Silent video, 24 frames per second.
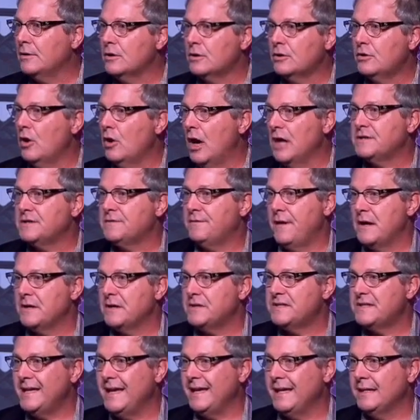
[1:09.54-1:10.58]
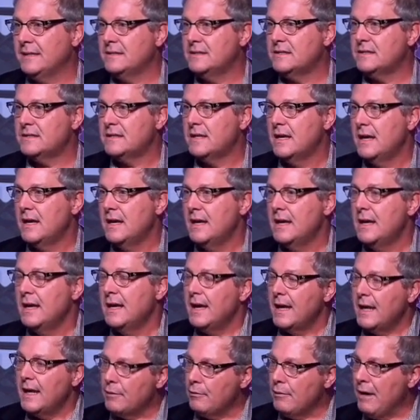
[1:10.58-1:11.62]
on the cross for our sins.
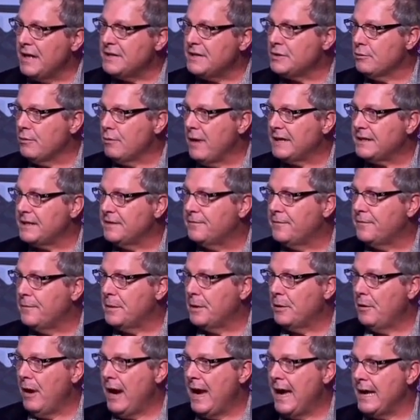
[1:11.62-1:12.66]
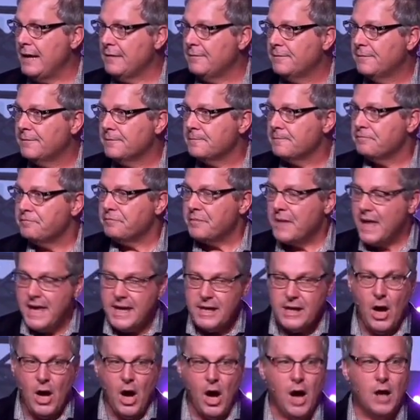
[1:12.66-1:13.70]
And he resurrected from the grave.
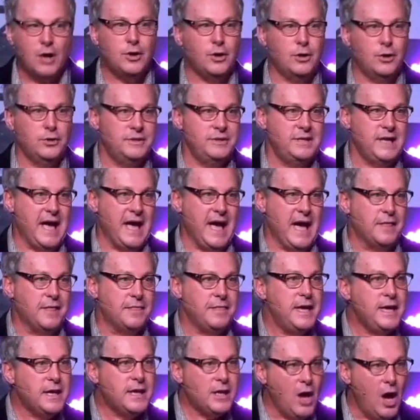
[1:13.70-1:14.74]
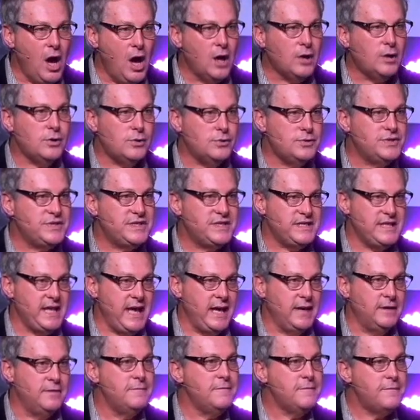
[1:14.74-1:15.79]
He conquered death. He conquered
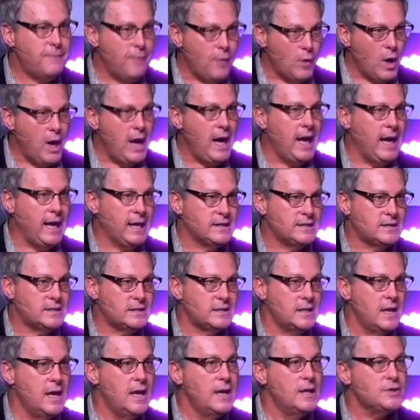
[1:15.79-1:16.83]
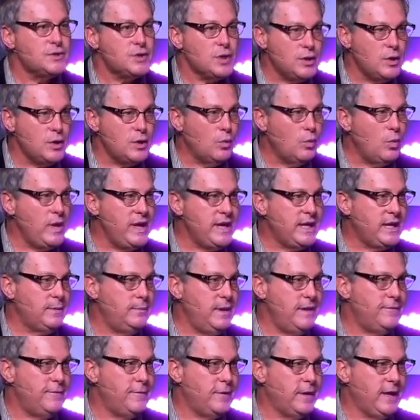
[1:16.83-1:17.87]
sin for us so that we
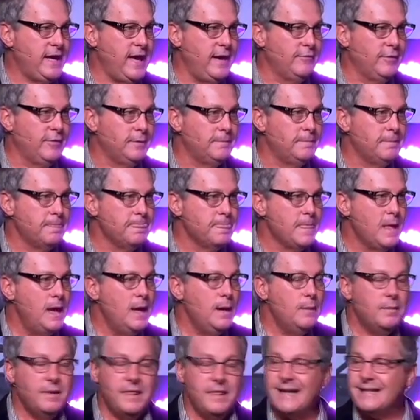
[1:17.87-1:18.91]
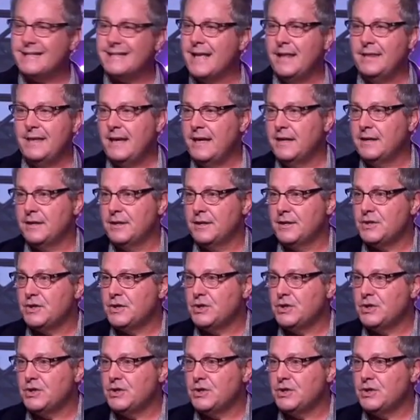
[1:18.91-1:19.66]
could be forgiven. But that's not the end of the